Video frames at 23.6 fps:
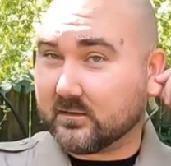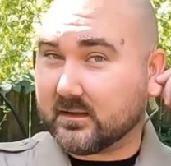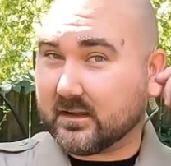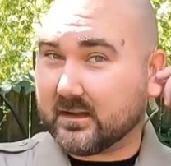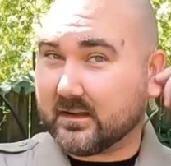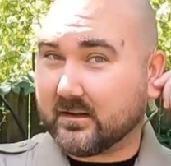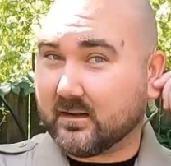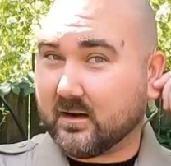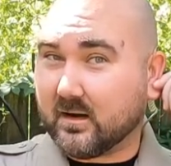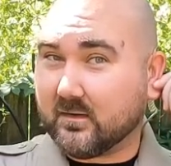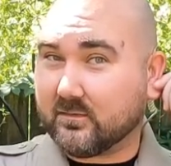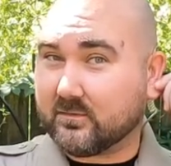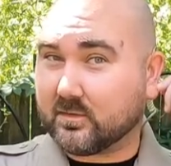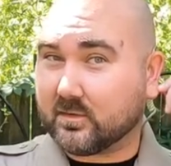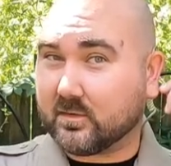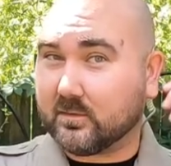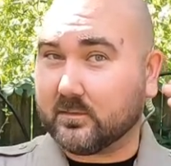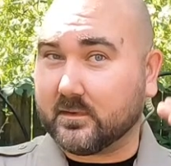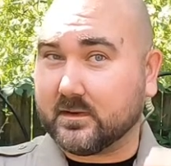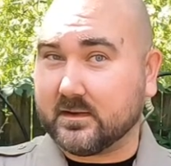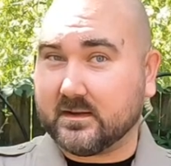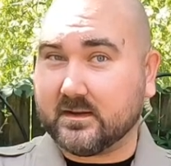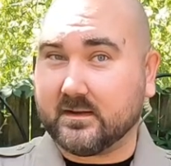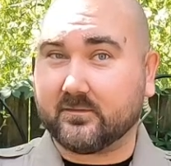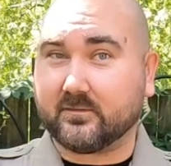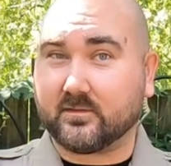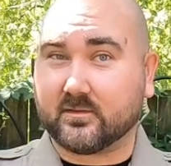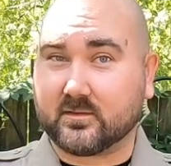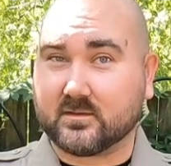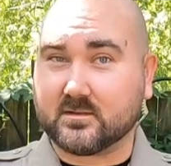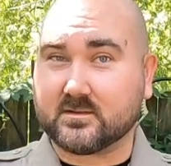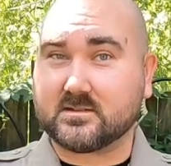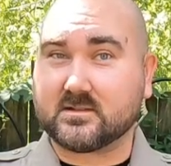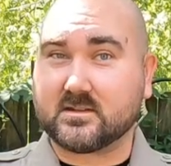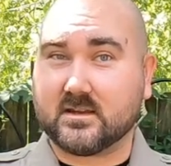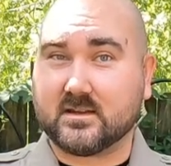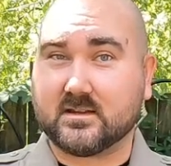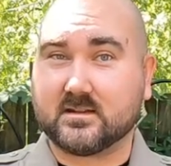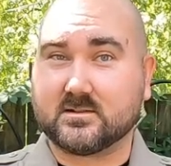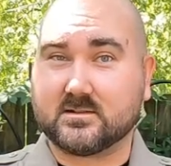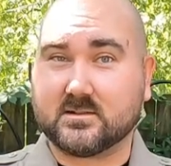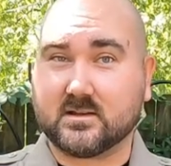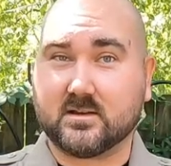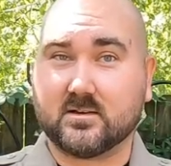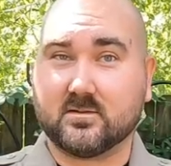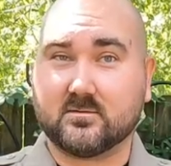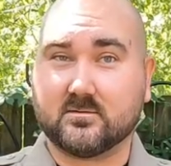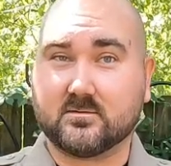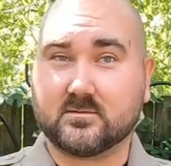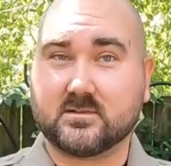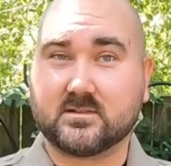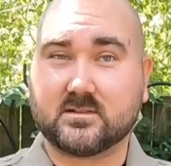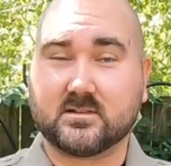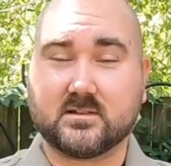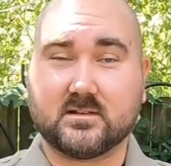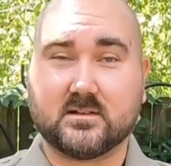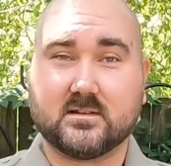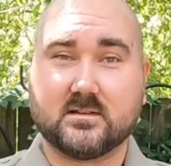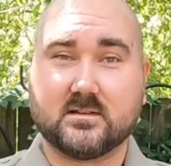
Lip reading: and they offer them in different skin tones.